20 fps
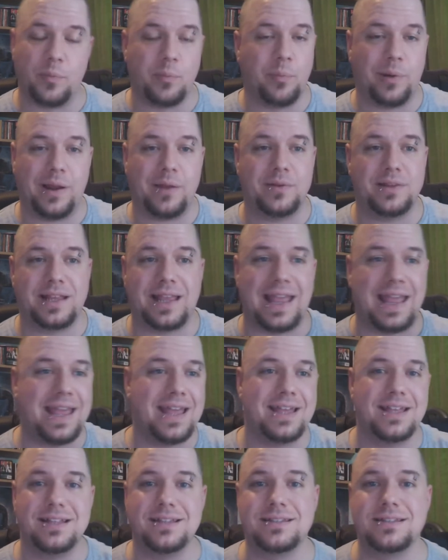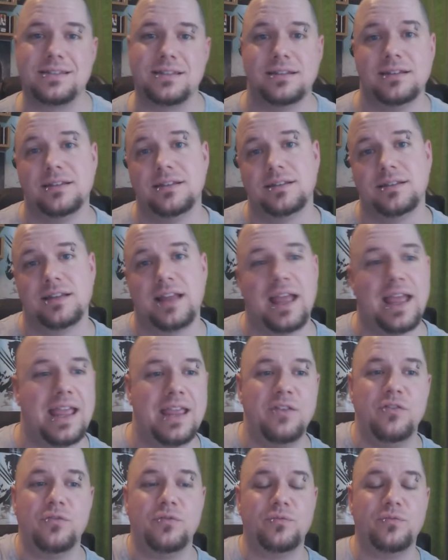play with the kids and
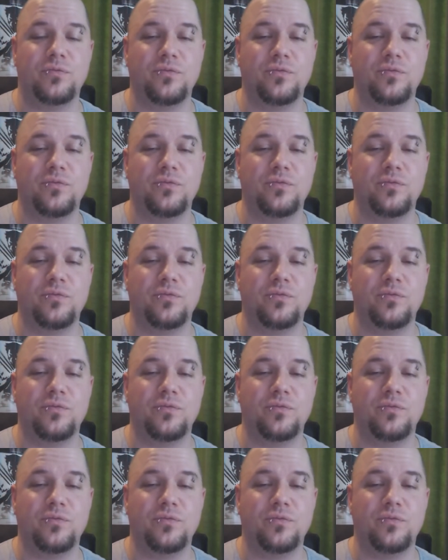eat